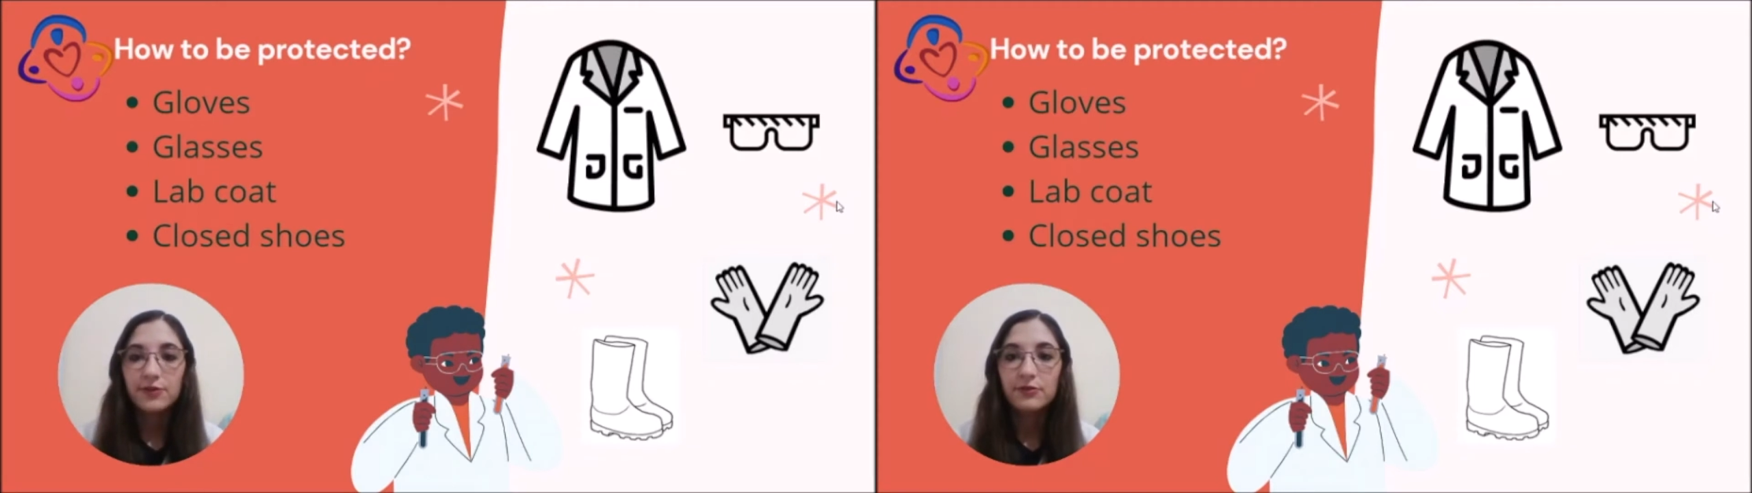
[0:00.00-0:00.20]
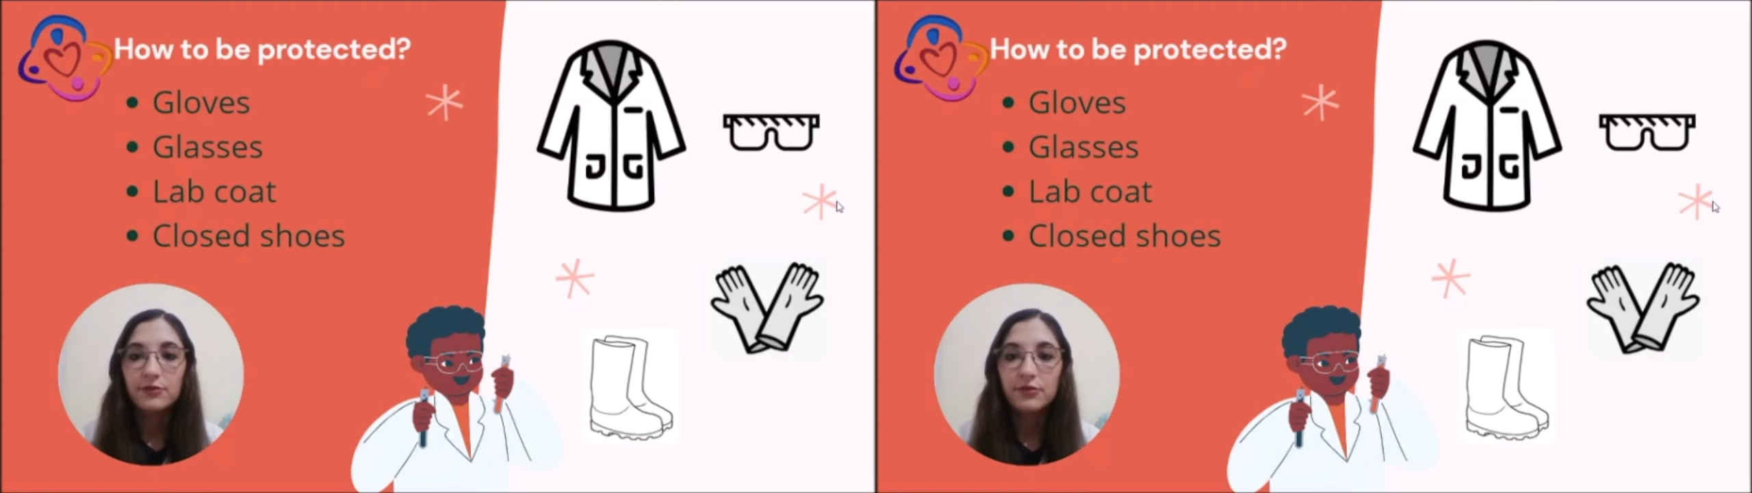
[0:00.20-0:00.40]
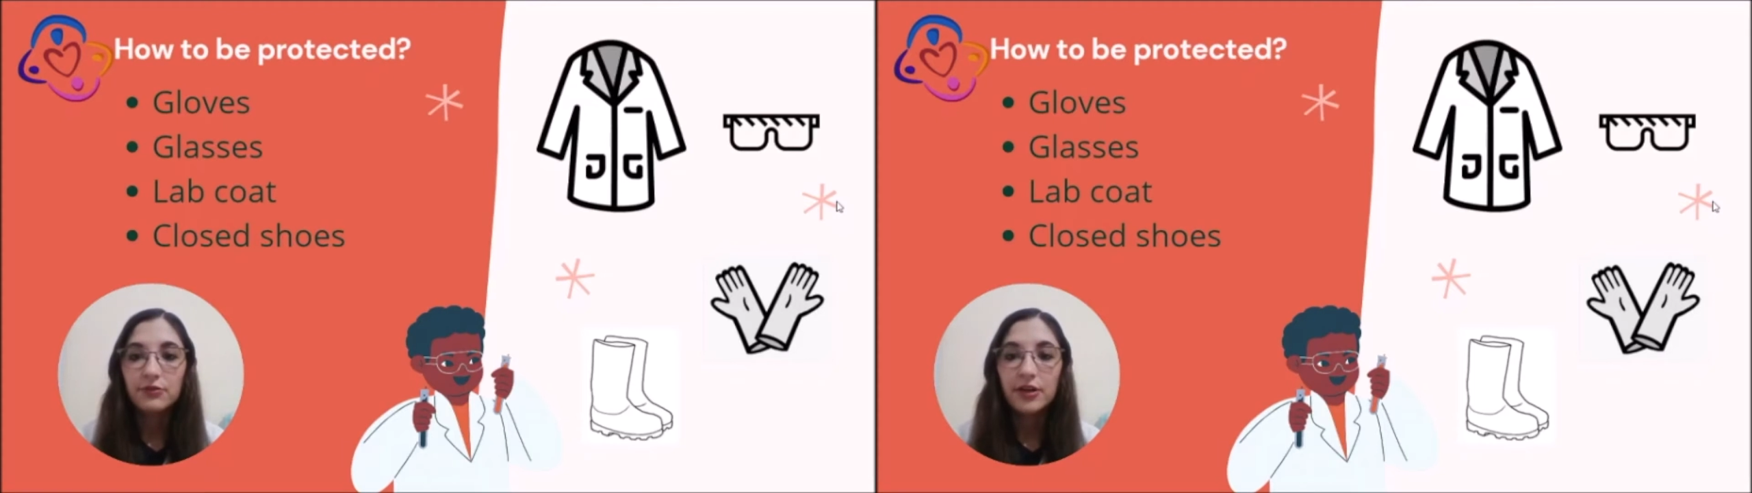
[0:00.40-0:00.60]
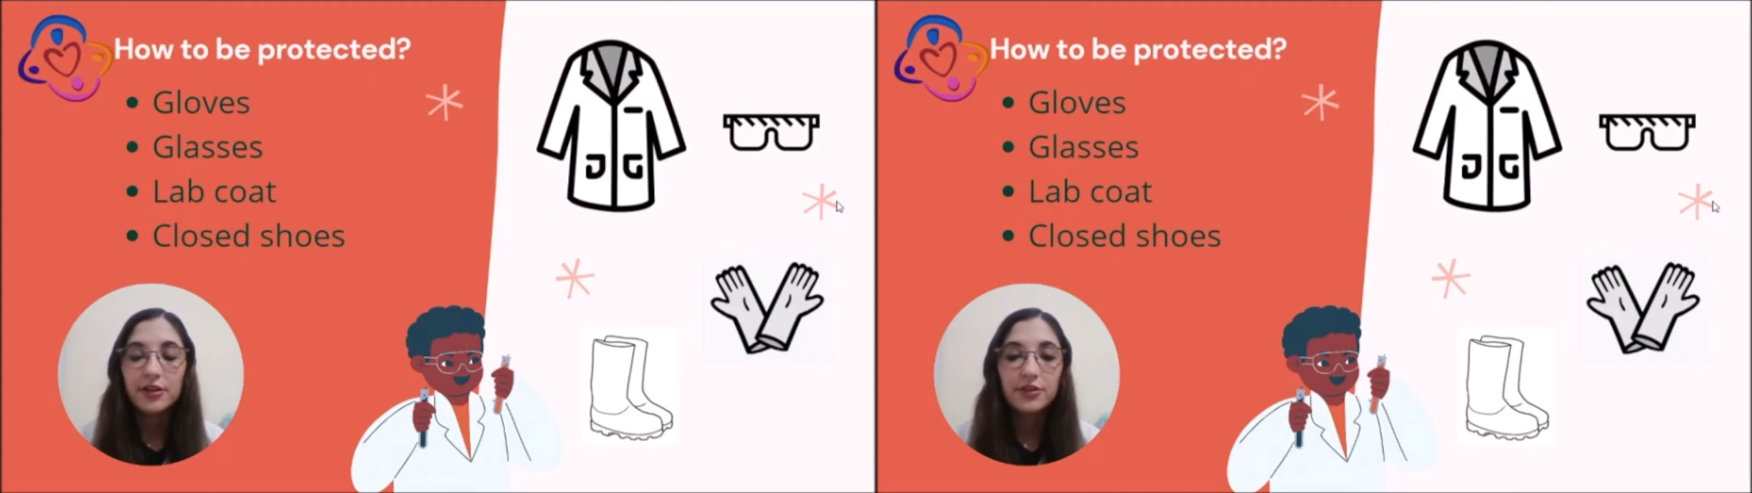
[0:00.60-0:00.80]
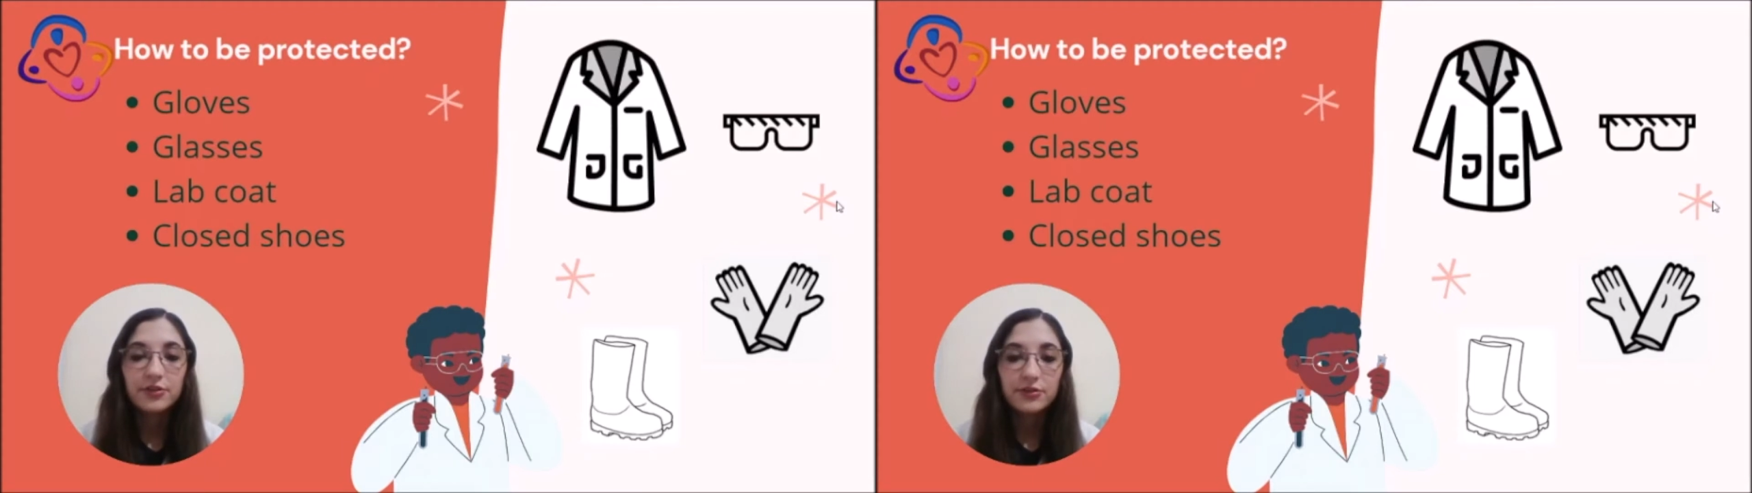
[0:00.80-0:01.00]
you are
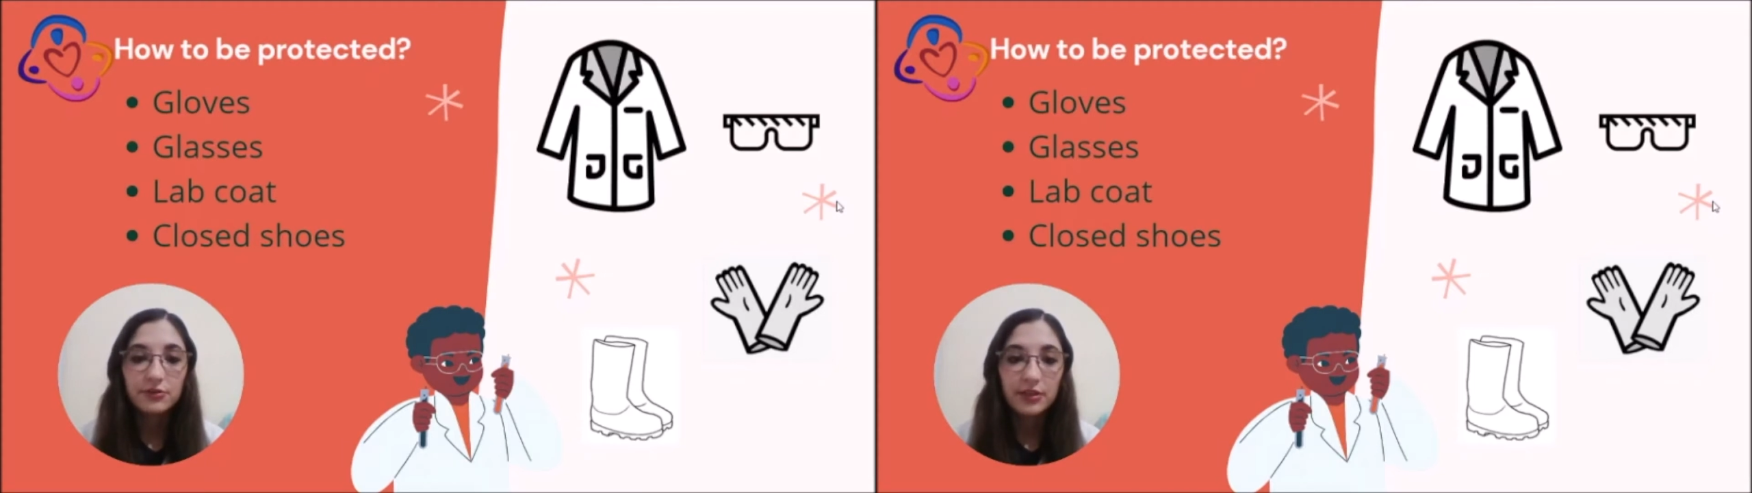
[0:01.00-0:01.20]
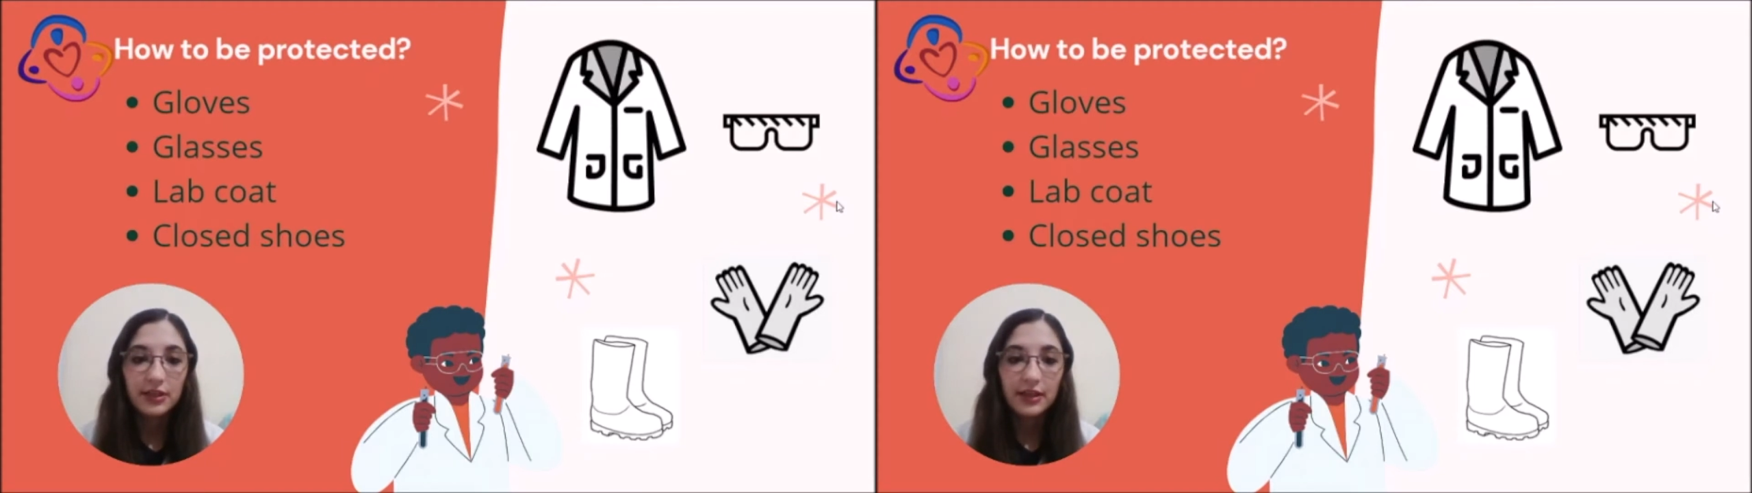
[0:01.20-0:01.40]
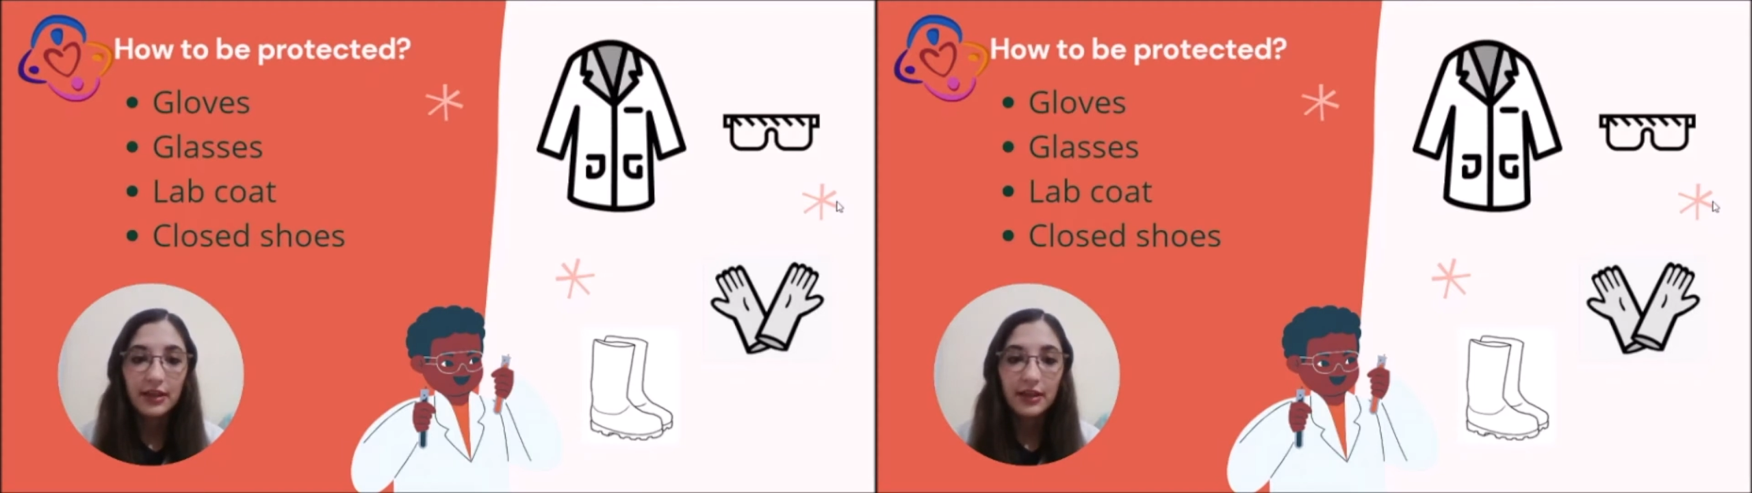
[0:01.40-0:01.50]
not doing